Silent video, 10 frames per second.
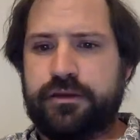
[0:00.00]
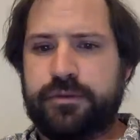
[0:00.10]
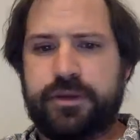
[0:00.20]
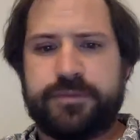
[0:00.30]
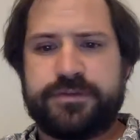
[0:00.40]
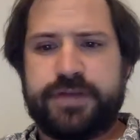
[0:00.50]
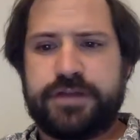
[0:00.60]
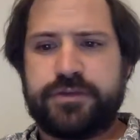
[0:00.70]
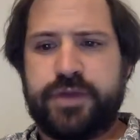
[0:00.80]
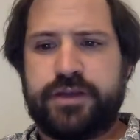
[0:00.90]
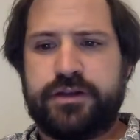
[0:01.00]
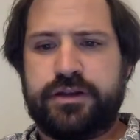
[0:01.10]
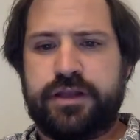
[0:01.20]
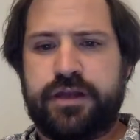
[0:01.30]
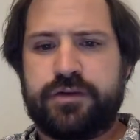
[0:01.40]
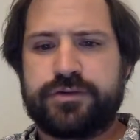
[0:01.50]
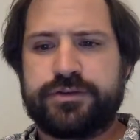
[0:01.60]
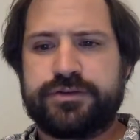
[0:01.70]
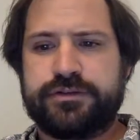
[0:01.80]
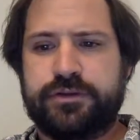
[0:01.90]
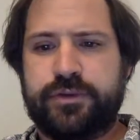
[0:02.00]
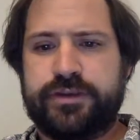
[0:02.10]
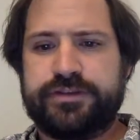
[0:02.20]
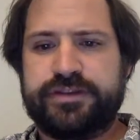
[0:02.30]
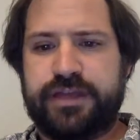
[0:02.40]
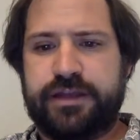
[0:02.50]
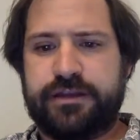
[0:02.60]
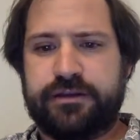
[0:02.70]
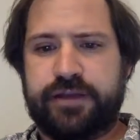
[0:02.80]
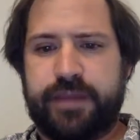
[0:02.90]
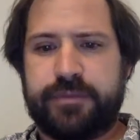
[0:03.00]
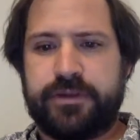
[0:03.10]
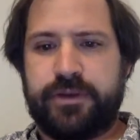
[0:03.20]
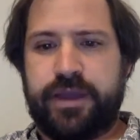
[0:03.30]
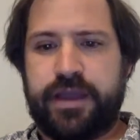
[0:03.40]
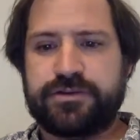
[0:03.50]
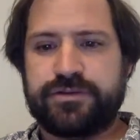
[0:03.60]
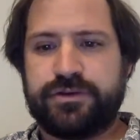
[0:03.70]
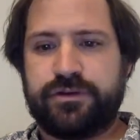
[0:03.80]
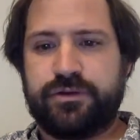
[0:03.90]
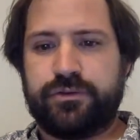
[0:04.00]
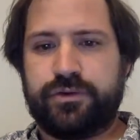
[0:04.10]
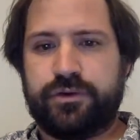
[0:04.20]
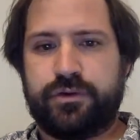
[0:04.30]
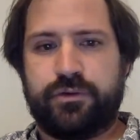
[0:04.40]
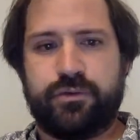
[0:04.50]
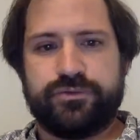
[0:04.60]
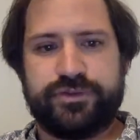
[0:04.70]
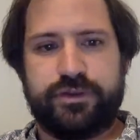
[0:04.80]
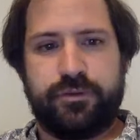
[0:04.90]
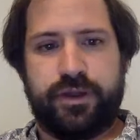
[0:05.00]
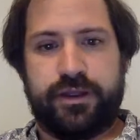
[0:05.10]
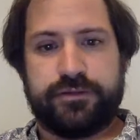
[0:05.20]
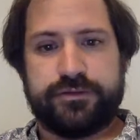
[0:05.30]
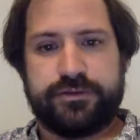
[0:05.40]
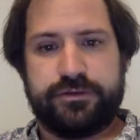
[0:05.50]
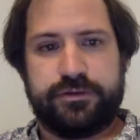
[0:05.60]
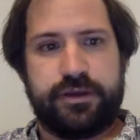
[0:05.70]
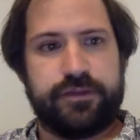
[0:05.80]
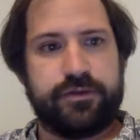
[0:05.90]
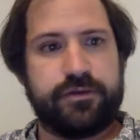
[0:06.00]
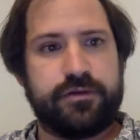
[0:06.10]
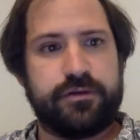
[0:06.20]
becomes saturated, it enters a slurry state, and capillary action no longer holds the grains together.